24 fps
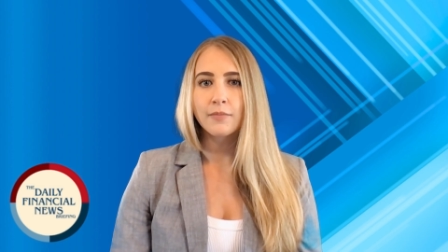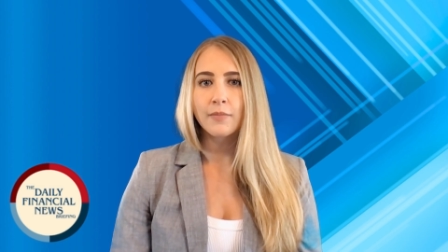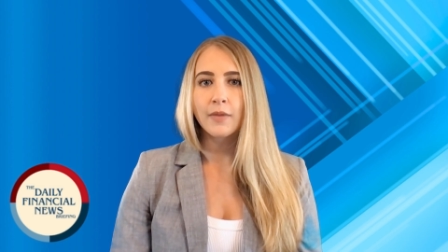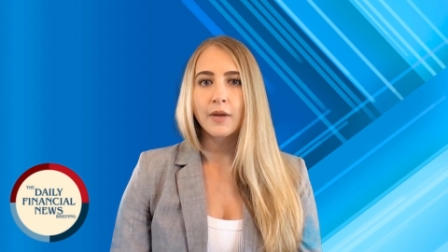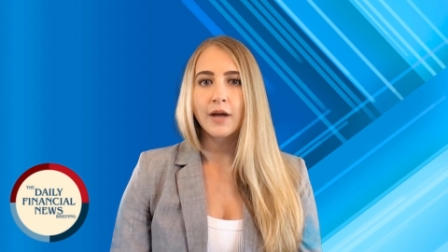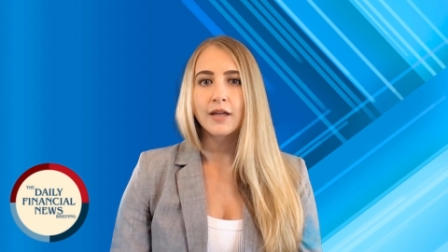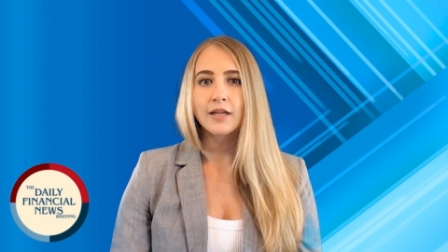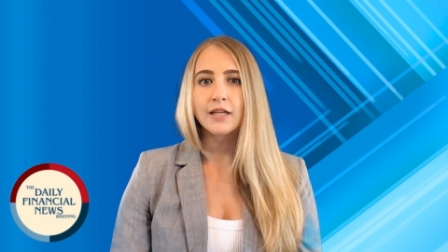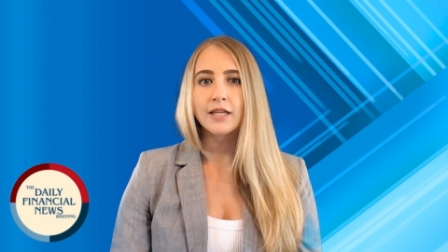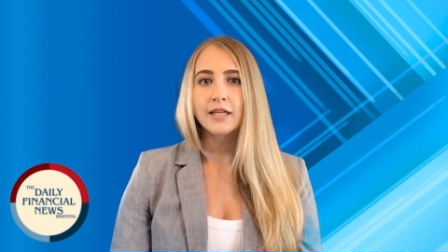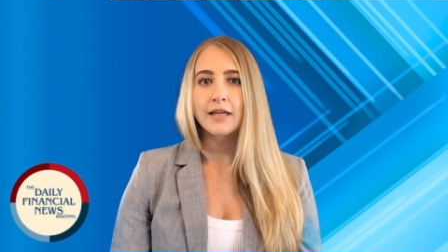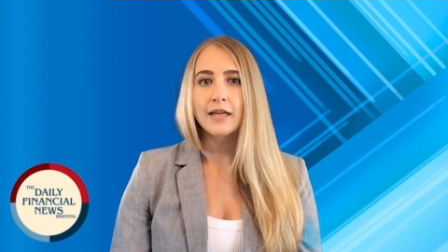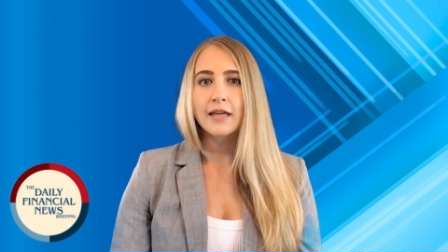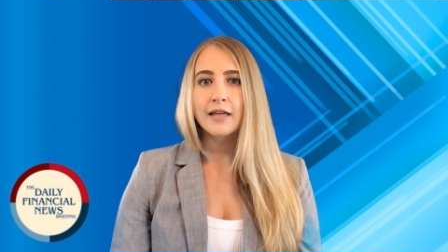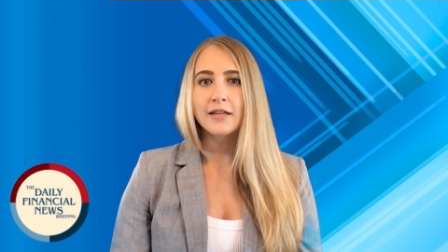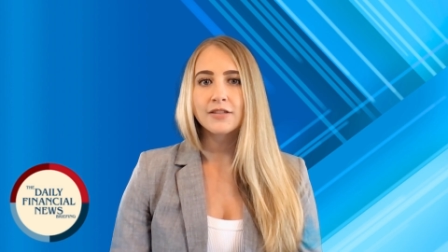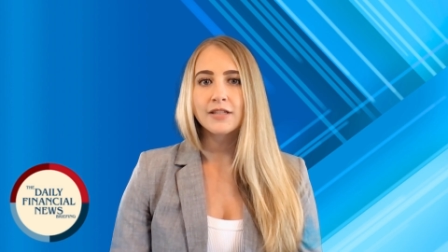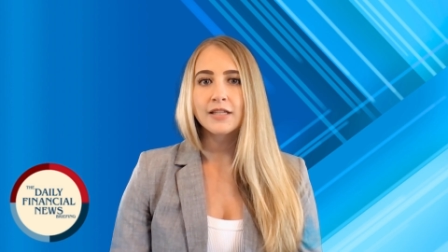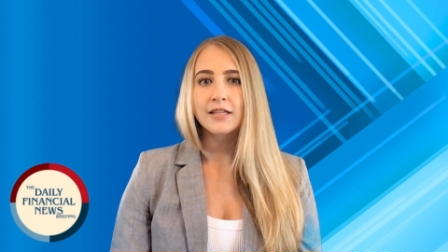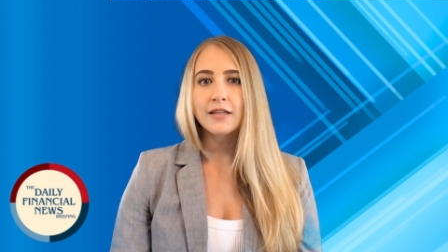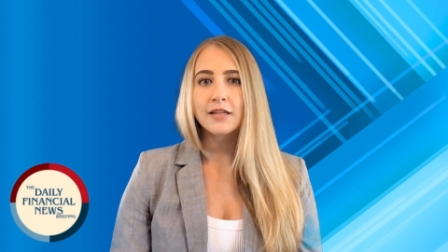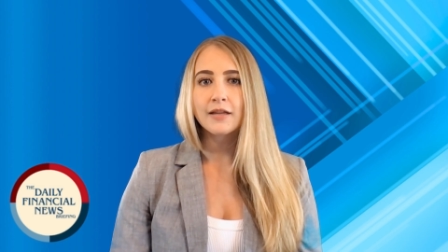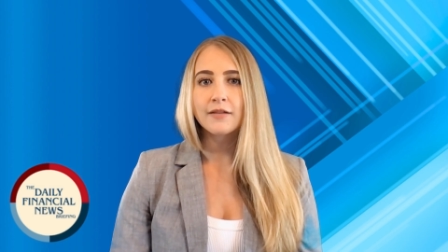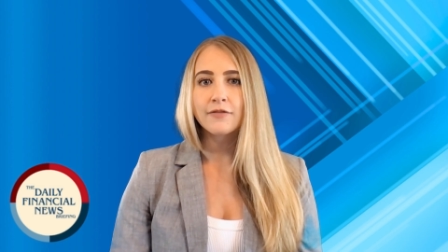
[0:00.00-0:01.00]
marking a
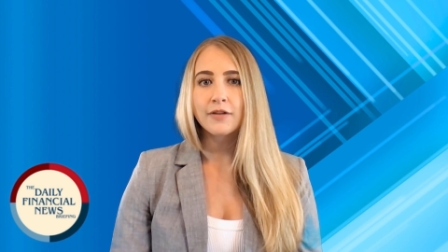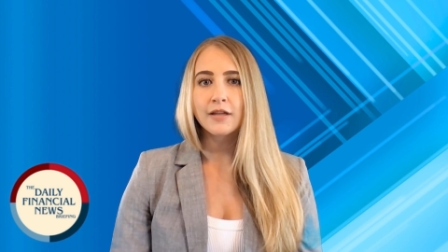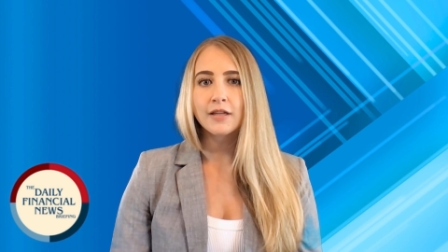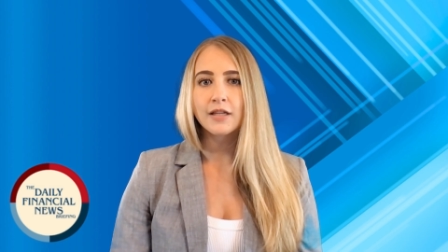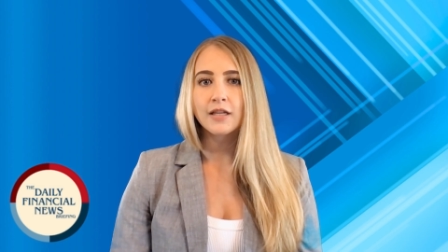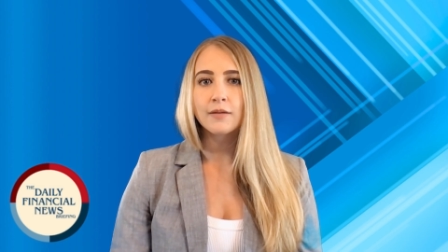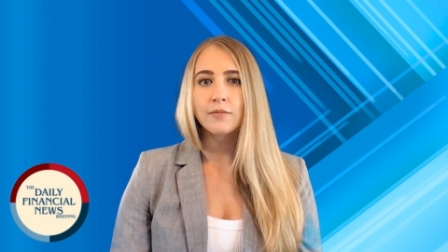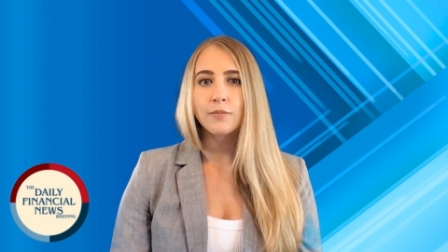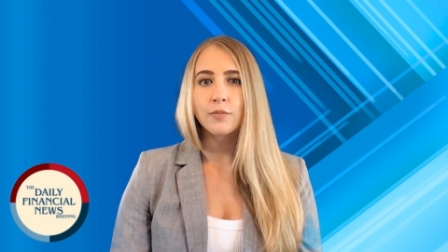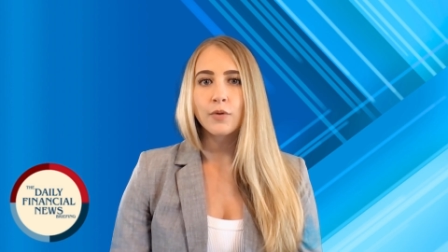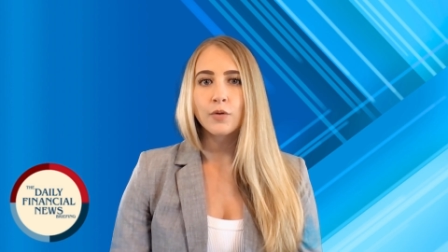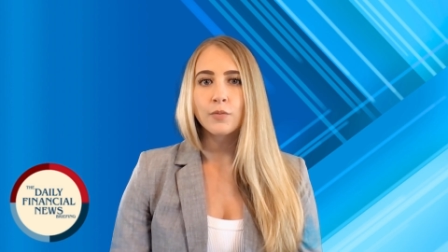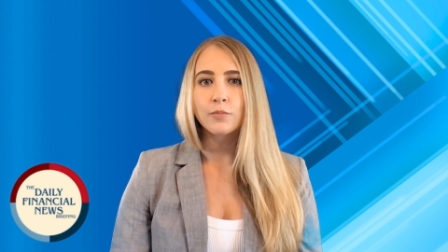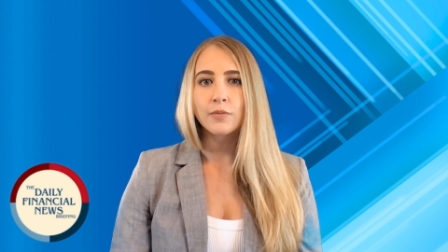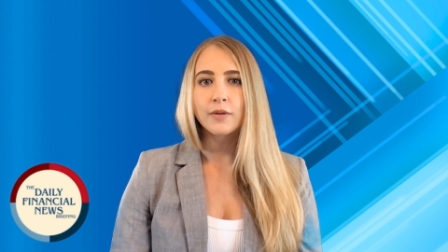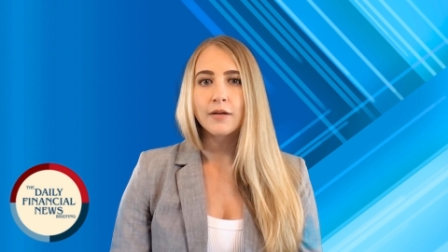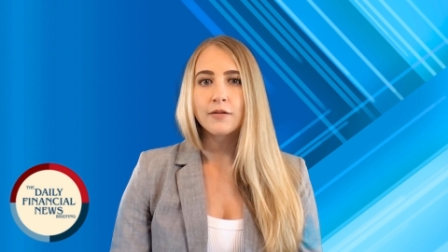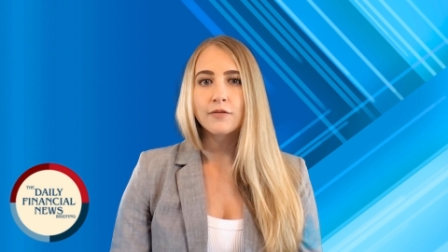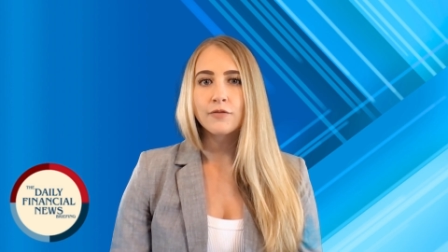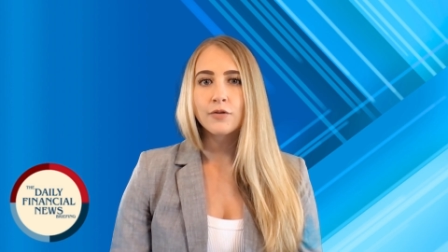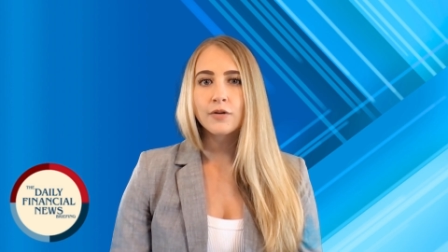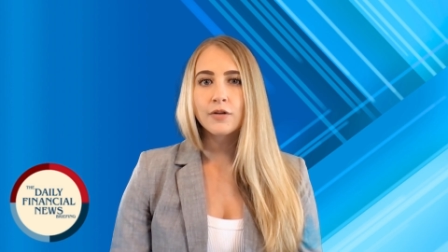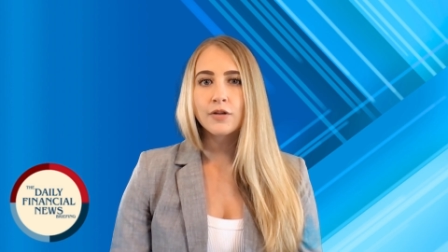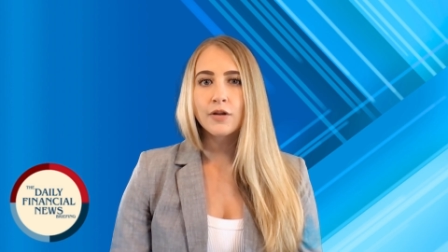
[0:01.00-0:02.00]
significant
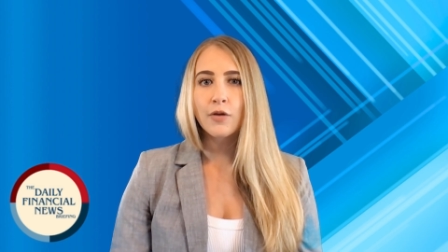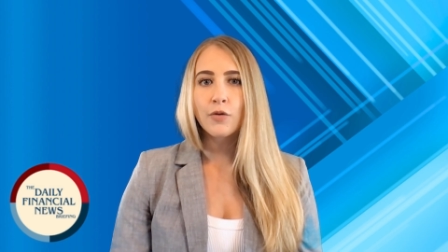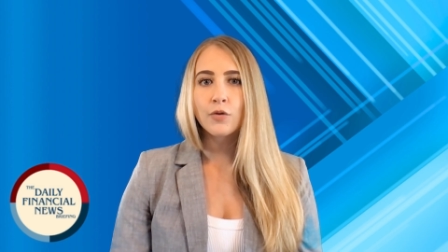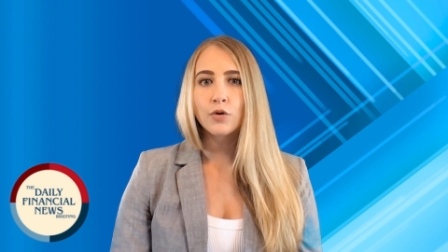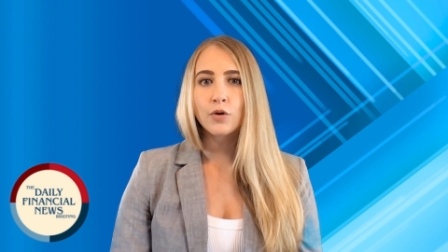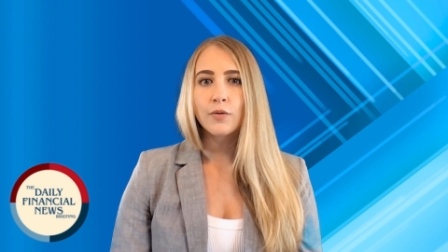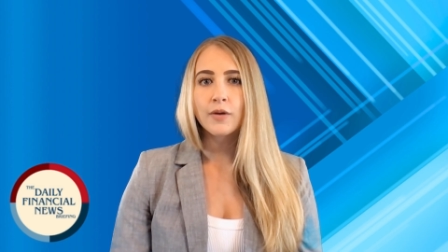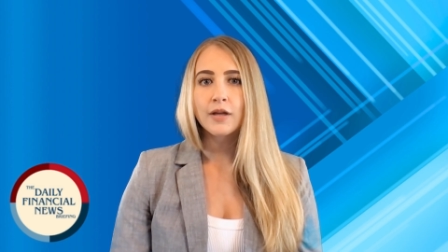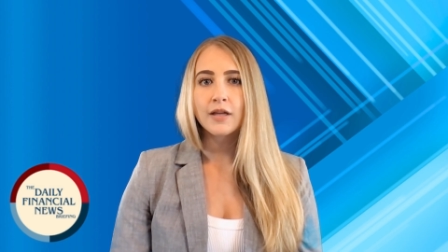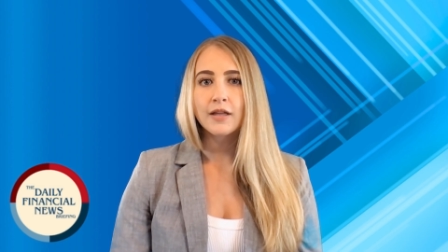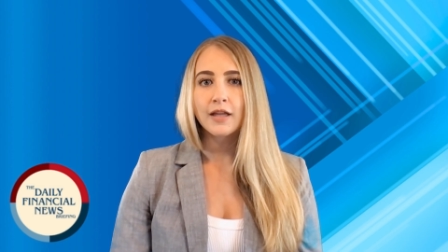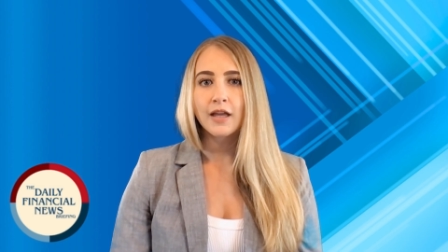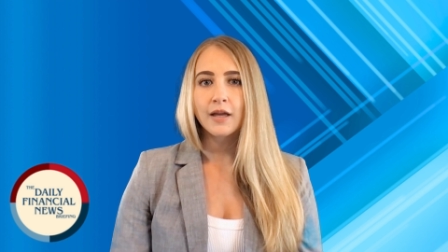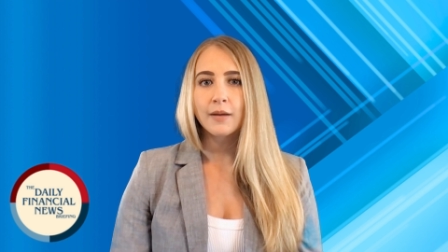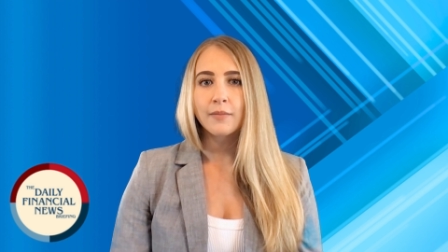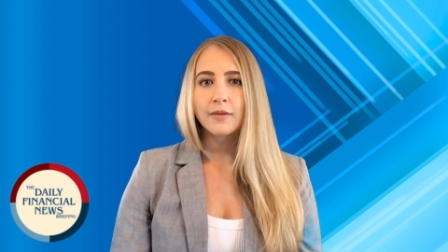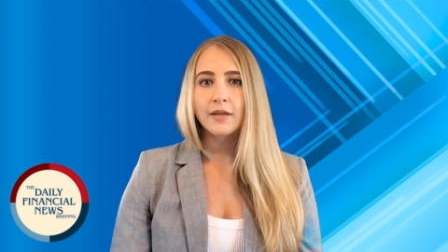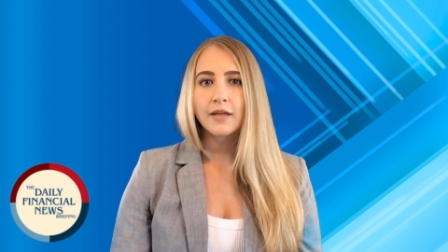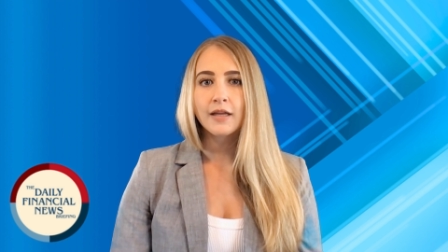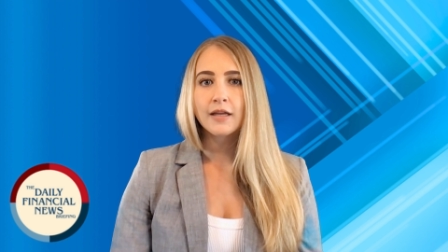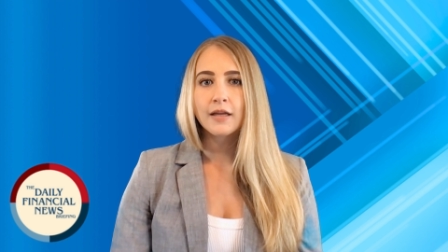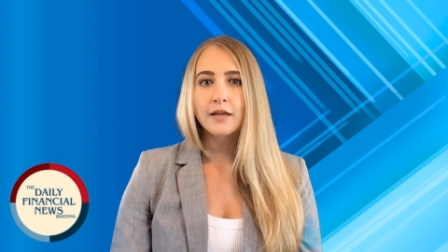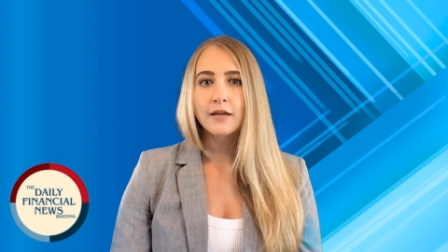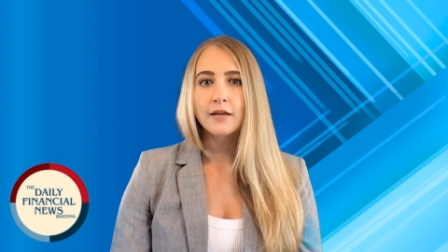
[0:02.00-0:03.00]
moment for the growing
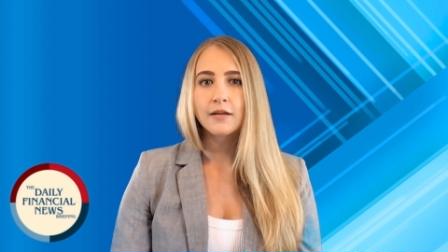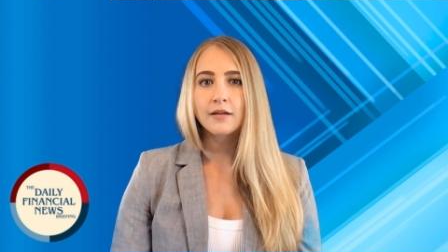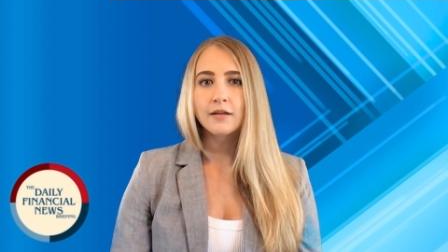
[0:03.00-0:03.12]
company.